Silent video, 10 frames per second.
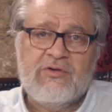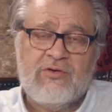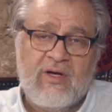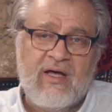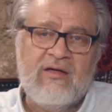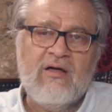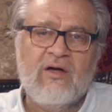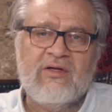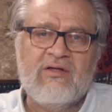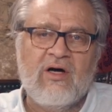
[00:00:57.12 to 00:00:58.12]
Today
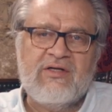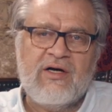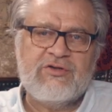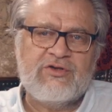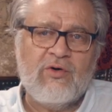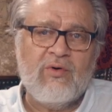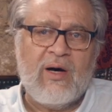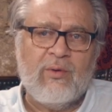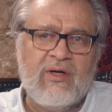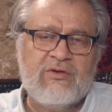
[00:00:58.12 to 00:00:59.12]
on the Nader Show,
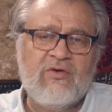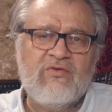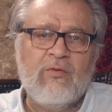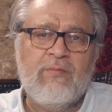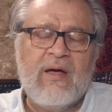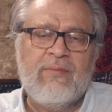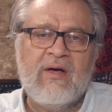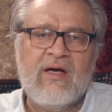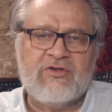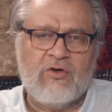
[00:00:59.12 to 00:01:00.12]
I will interview
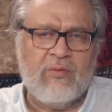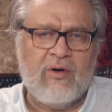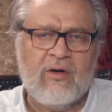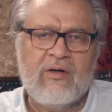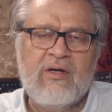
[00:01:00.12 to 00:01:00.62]
Pepe Escobar,